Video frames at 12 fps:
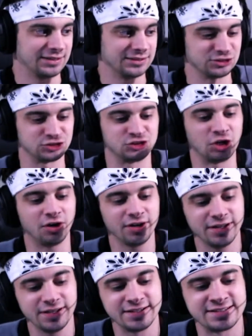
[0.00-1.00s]

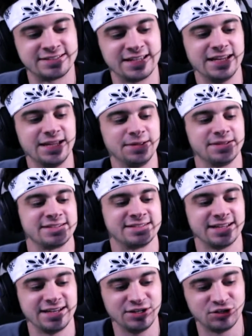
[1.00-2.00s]

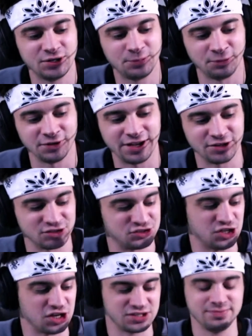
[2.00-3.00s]
sitting good players
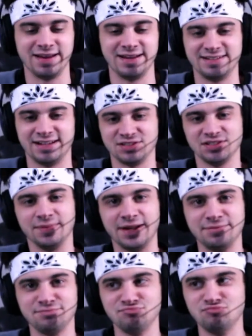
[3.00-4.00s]
doesn't make sense to me.
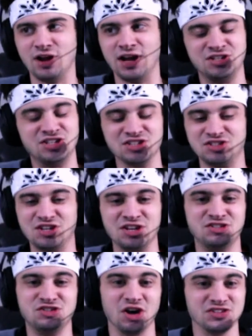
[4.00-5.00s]

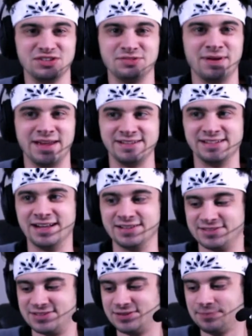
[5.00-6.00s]
It doesn't make
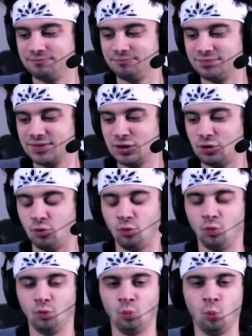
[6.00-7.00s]
sense.
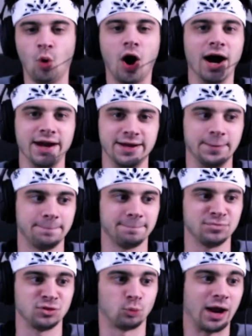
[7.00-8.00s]
Why?
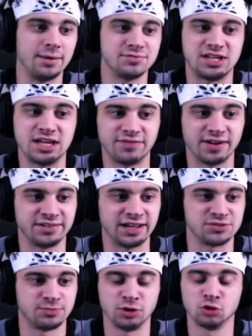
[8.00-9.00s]
The Rams defense
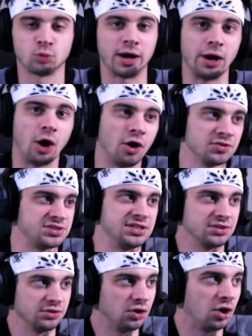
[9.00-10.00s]
has been great all
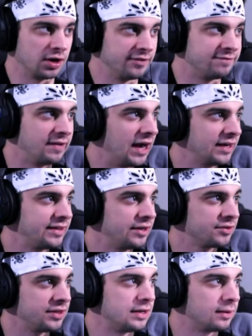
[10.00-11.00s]
season long. In fact, they
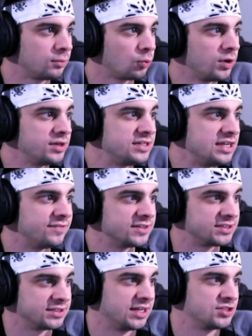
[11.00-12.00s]
are the number 1
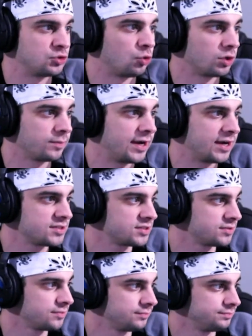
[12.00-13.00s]
defense against
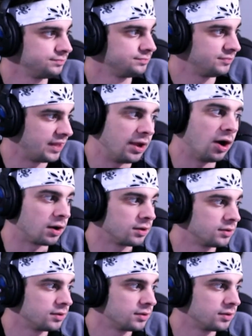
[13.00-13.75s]
quarterbacks. They are.